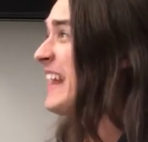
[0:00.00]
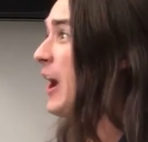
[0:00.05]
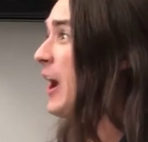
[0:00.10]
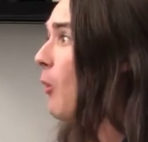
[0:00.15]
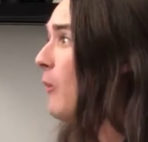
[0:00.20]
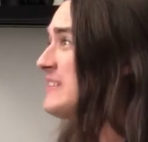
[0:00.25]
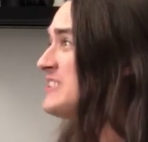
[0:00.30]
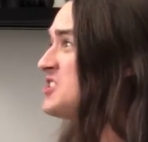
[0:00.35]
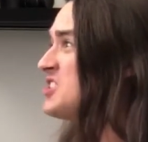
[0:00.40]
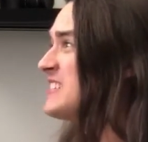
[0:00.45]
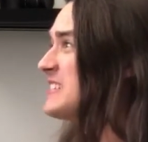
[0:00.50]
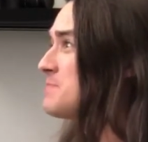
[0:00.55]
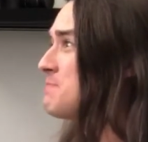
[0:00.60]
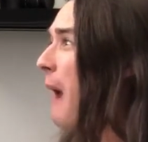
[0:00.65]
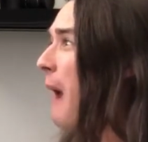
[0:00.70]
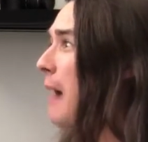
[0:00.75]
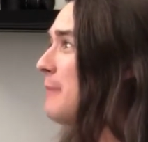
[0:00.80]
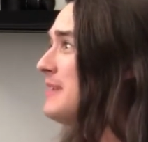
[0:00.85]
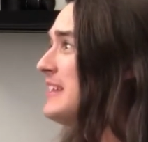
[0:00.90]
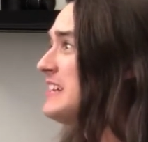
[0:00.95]
was just
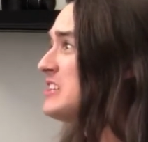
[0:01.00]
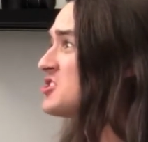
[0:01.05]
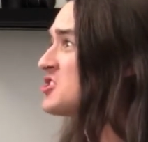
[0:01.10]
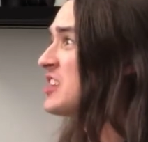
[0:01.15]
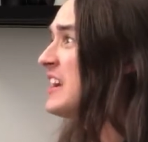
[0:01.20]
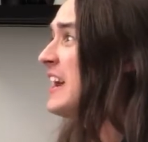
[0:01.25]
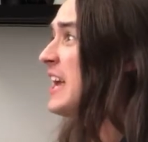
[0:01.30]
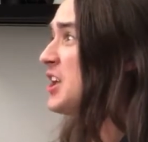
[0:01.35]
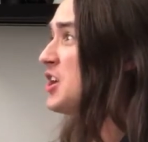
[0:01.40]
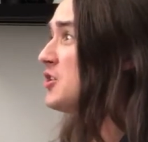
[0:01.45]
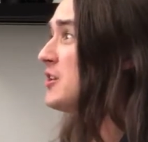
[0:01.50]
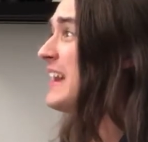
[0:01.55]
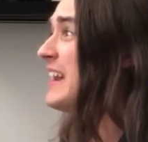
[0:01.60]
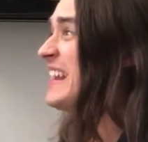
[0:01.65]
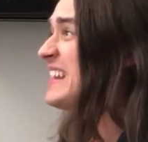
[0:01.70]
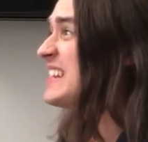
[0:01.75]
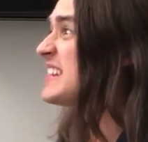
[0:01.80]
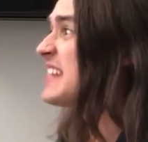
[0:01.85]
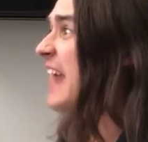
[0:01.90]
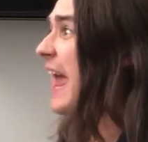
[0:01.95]
published. You need
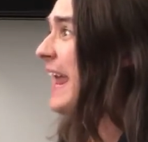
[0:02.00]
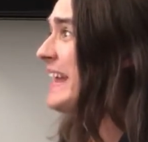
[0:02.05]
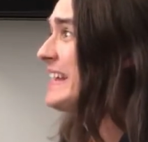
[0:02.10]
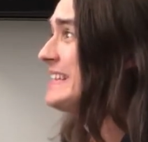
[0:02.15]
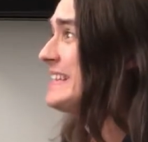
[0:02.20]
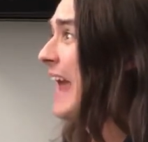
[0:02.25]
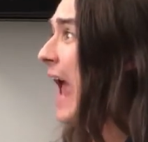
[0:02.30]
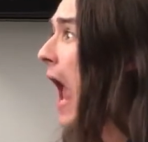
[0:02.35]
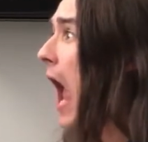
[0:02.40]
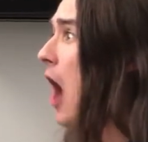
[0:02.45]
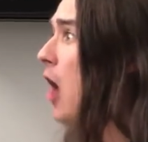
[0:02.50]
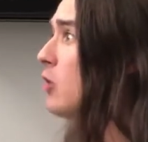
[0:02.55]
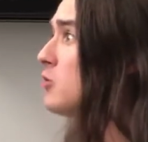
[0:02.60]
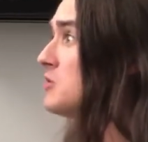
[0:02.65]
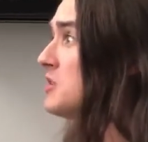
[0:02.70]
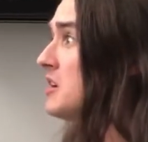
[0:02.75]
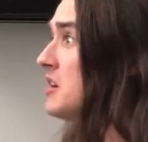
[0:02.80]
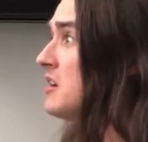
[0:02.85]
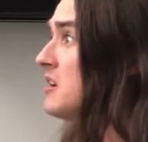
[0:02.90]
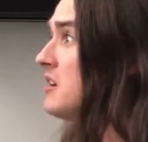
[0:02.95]
to take it
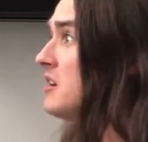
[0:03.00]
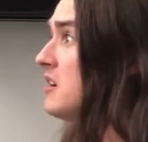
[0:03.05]
down.